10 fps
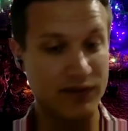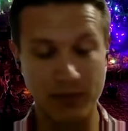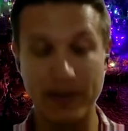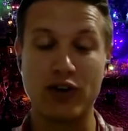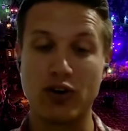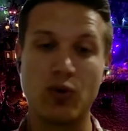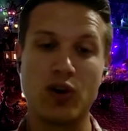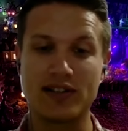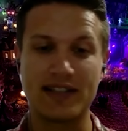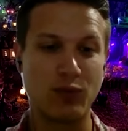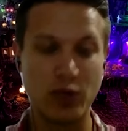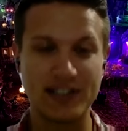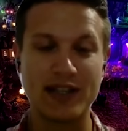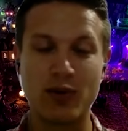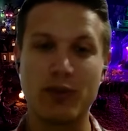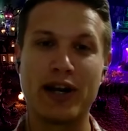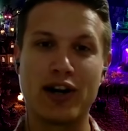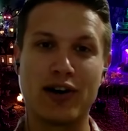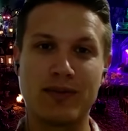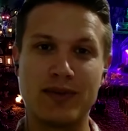for better or worse. I wish they were
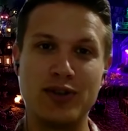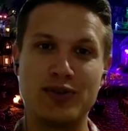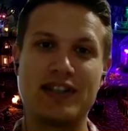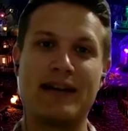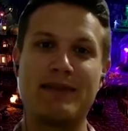better QC.